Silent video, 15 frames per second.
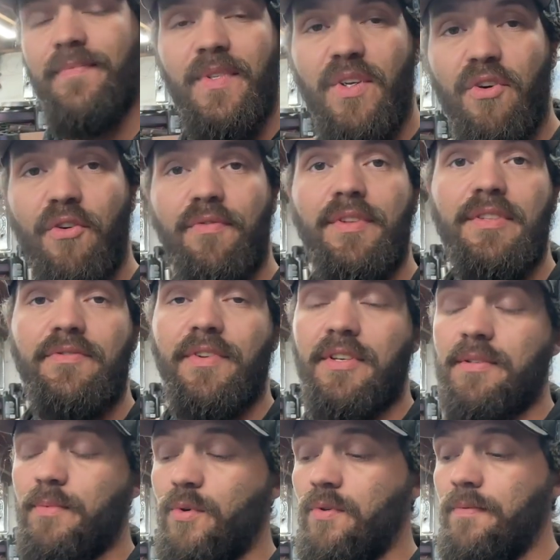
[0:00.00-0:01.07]
Hopefully it's
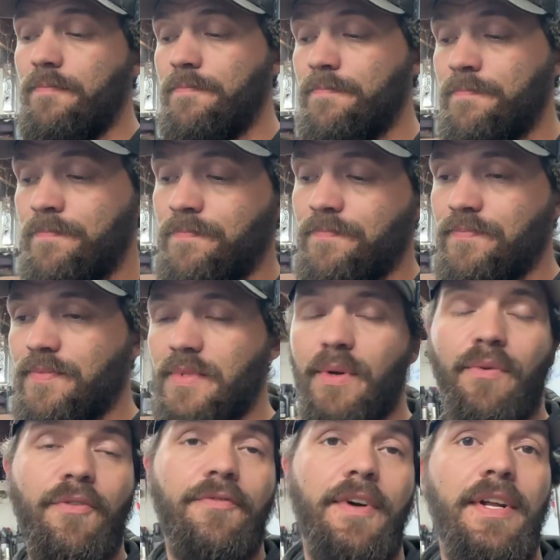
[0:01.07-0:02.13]
fixable.
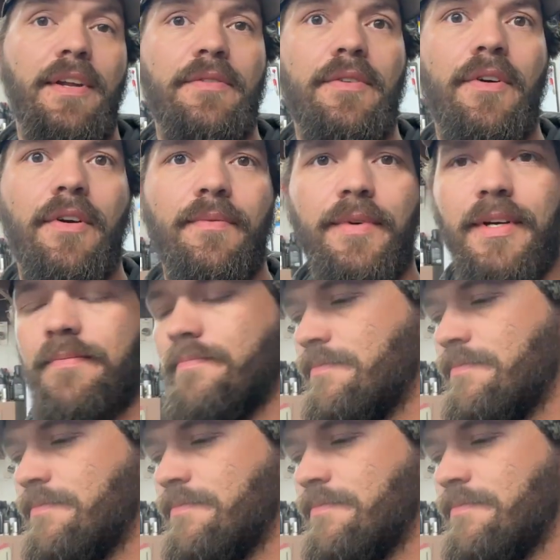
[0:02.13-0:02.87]
We'll find out the hard way.